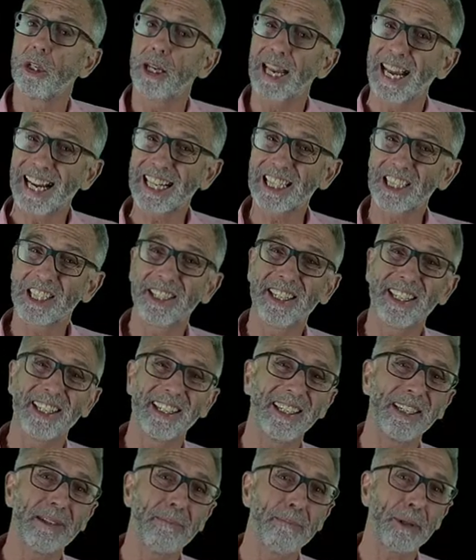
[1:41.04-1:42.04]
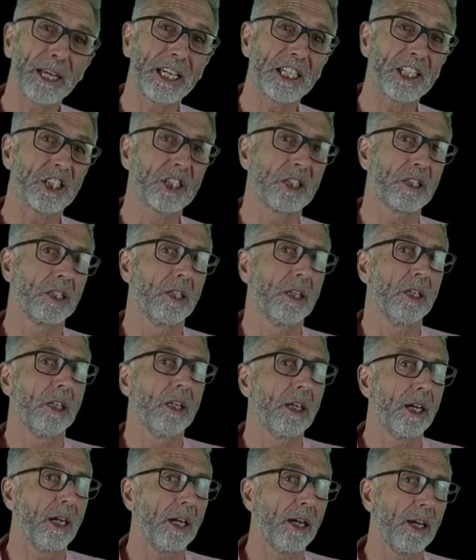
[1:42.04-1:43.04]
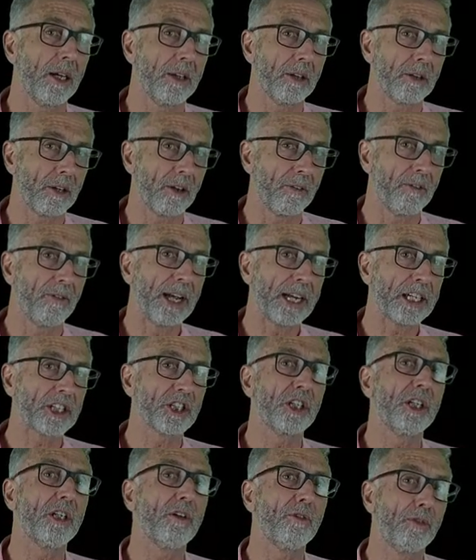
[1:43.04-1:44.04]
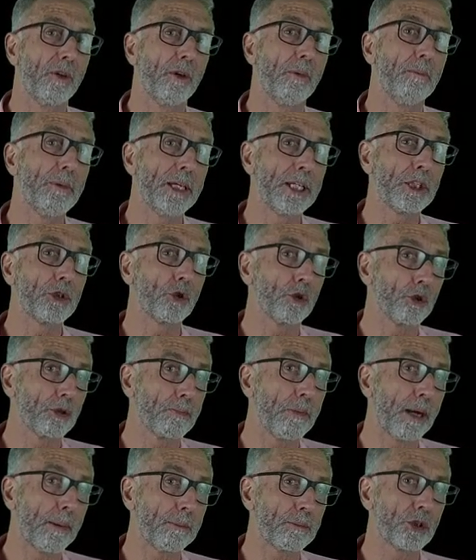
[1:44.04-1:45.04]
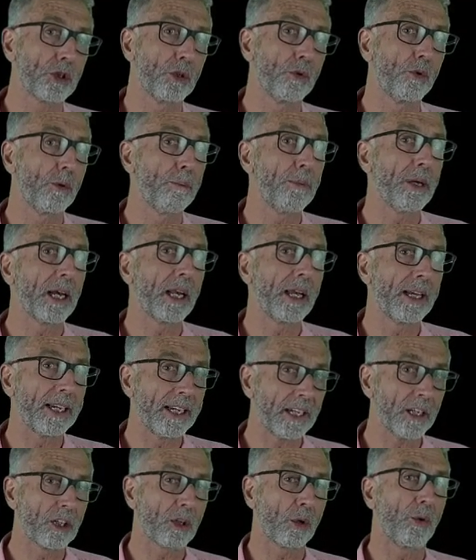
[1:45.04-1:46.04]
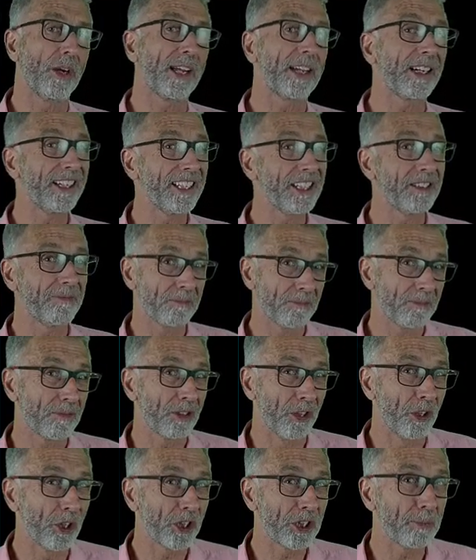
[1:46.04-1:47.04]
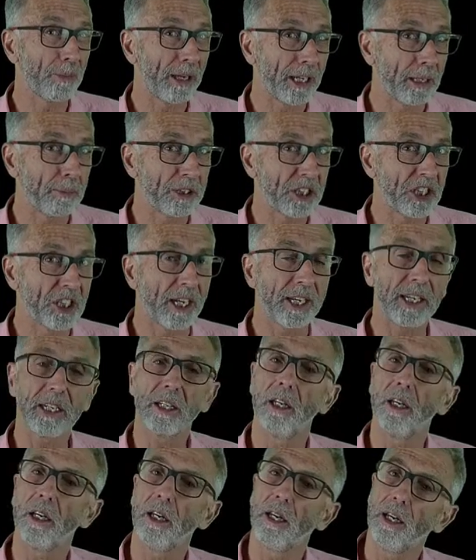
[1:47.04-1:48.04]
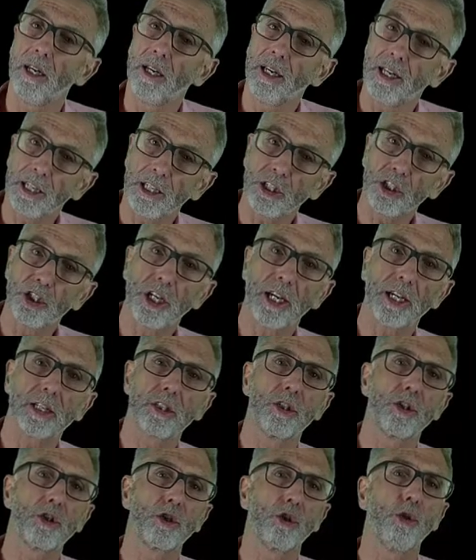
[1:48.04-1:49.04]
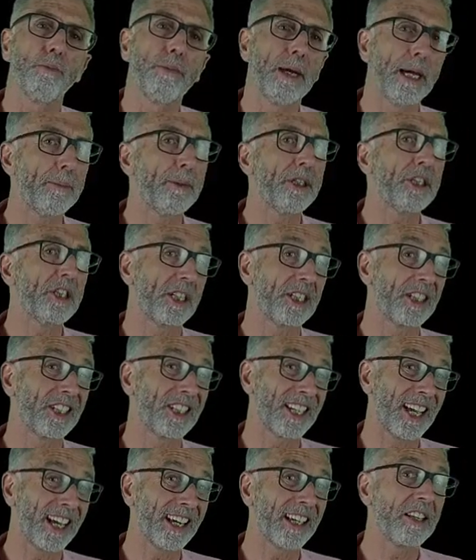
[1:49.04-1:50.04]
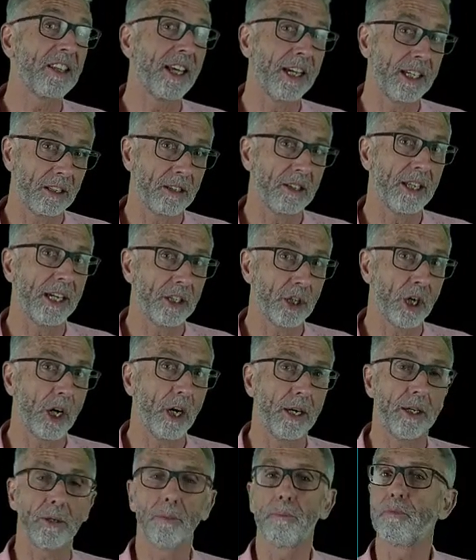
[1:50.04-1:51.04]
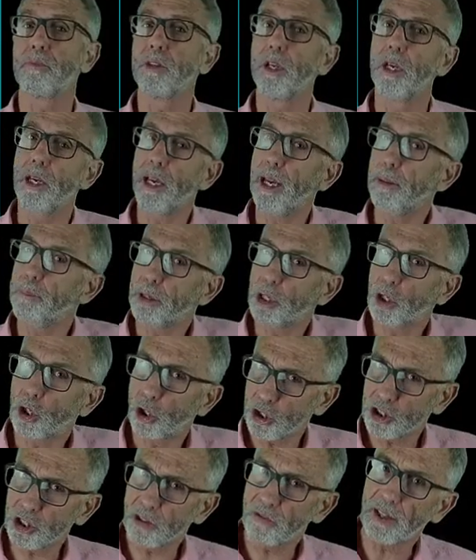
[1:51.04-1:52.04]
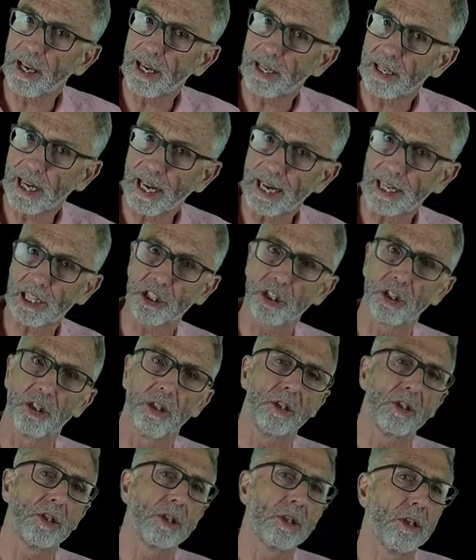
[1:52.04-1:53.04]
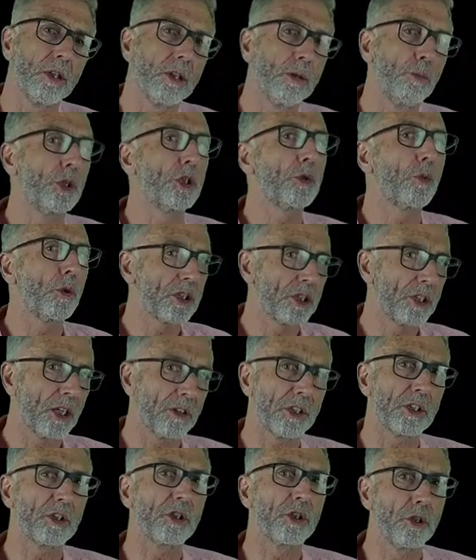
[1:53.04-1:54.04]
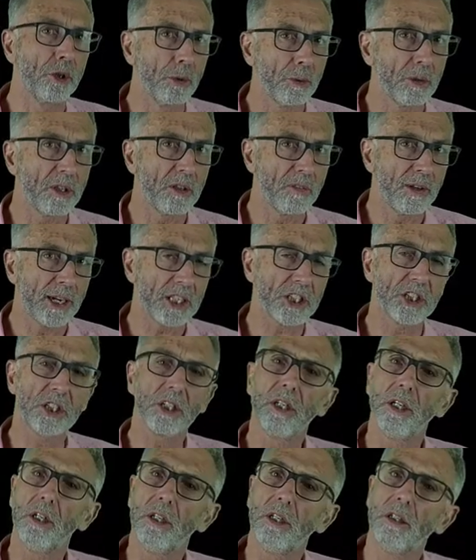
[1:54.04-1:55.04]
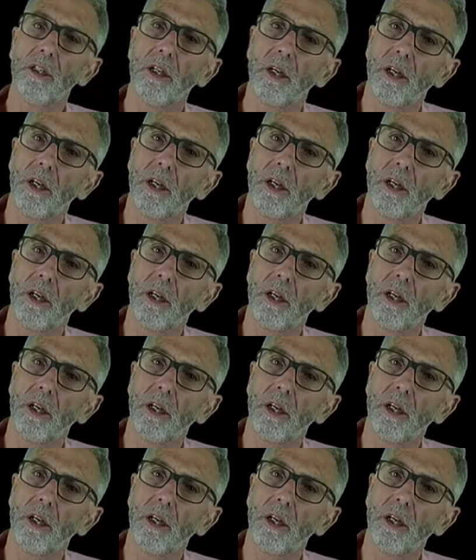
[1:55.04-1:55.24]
accidentally mixed the vaccine for measles, mumps and rubella incorrectly. The nurse made a mistake, injected 2 babies, and sadly they died. And because of that accident, which was nothing to do with the vaccine,